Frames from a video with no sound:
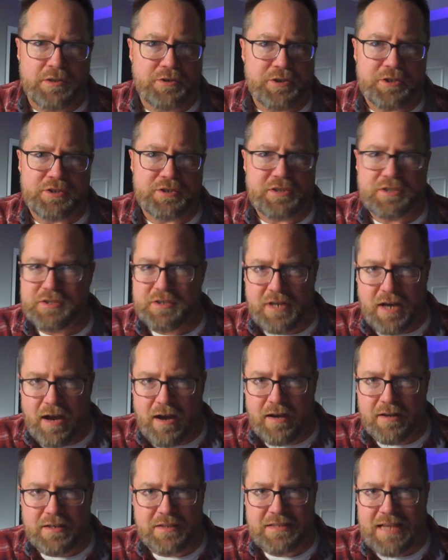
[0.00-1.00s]
just as
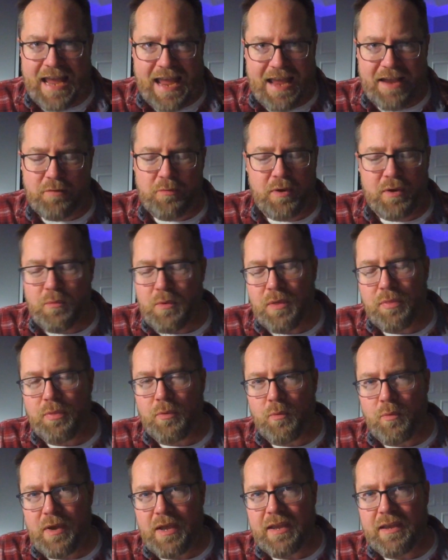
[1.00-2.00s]
God is angry with the
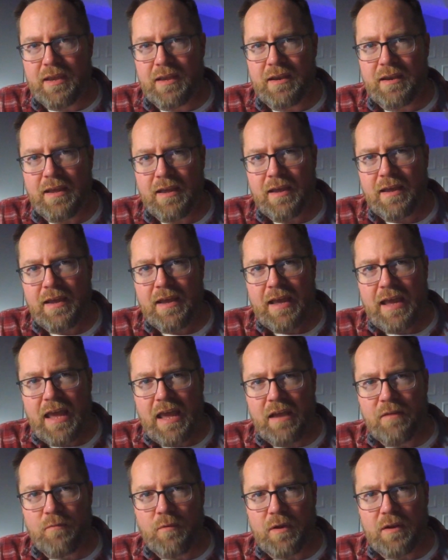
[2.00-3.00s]
wicked
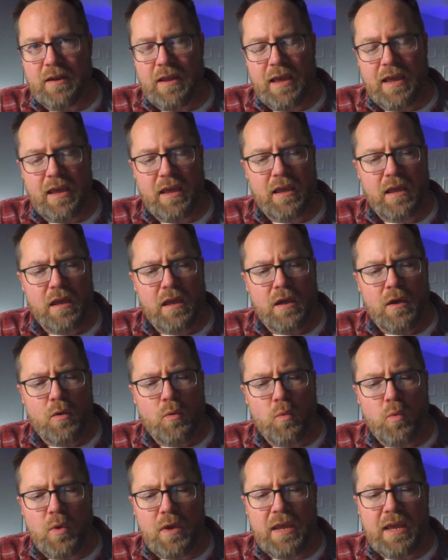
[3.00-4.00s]
every day.
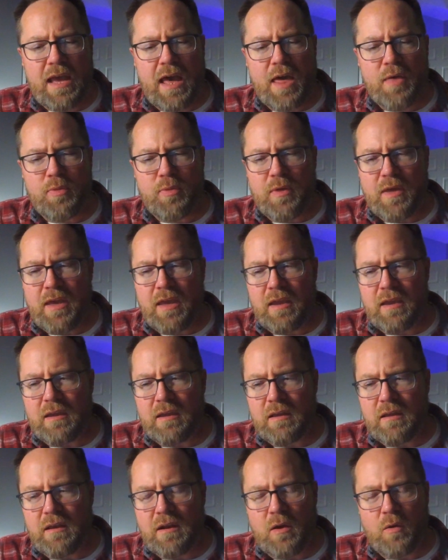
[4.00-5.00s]
I think,
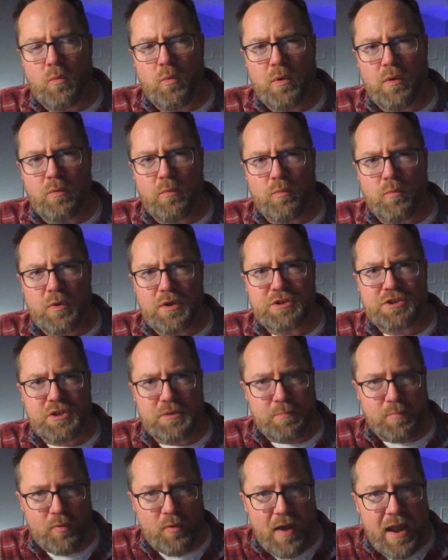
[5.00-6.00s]
we
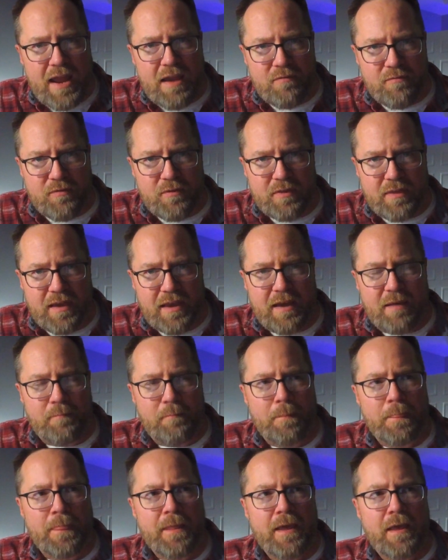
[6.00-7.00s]
should pray for them,
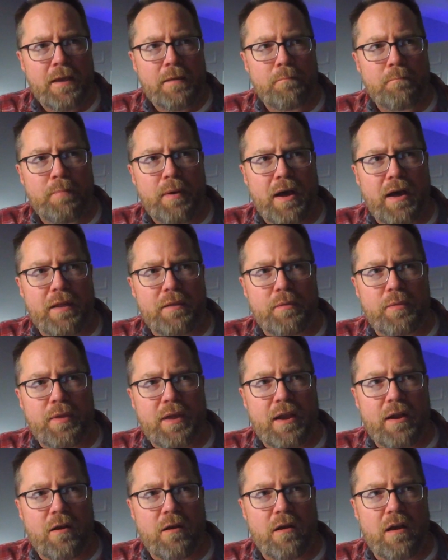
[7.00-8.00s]
but
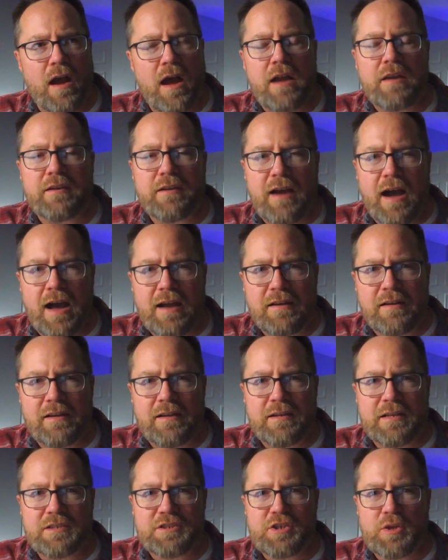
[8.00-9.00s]
their
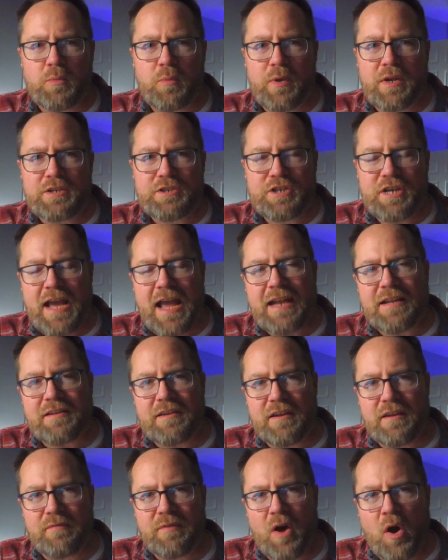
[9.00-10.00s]
ungodliness and
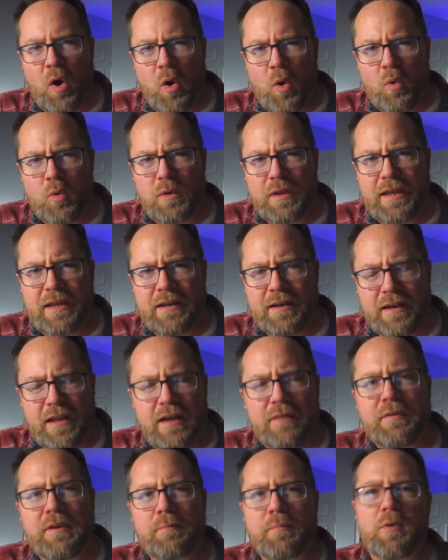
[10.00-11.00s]
rejecting of a holy and
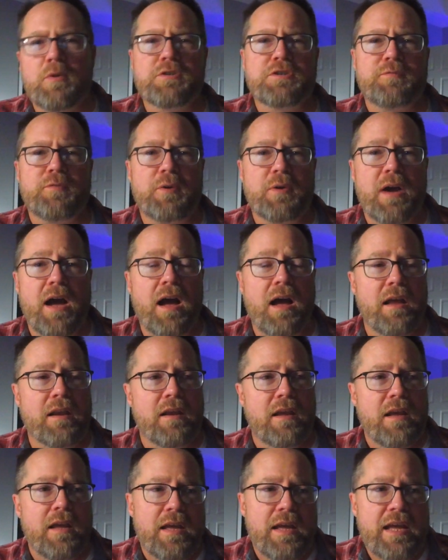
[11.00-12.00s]
loving, merciful God,
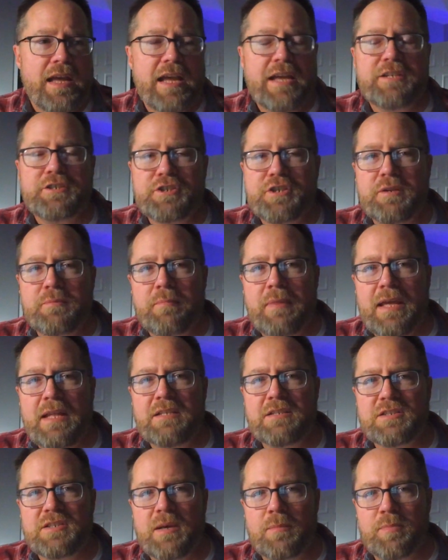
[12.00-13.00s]
it should mean
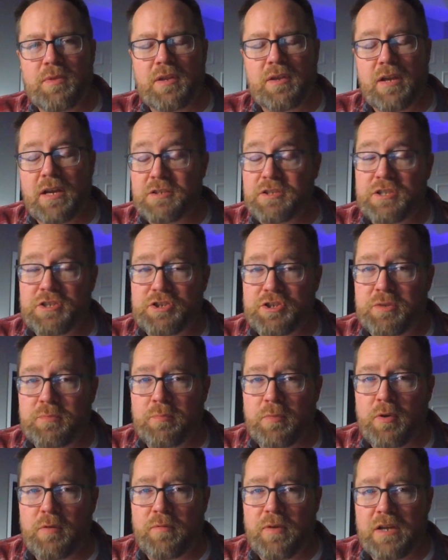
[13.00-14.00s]
something to us. It should
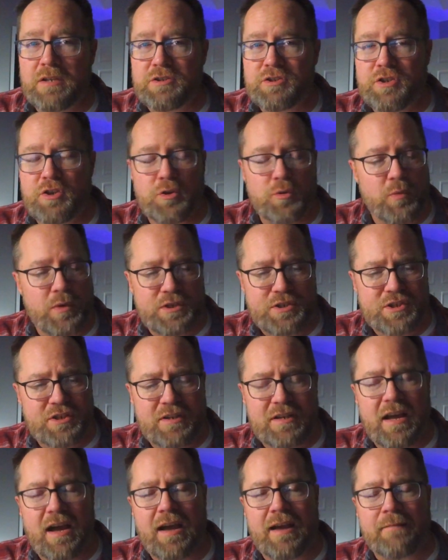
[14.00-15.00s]
move us too. We should
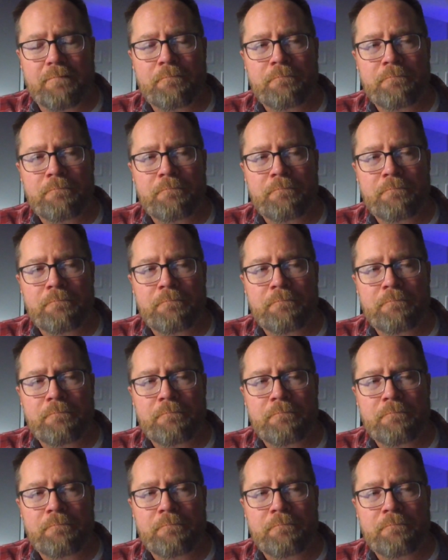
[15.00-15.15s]
not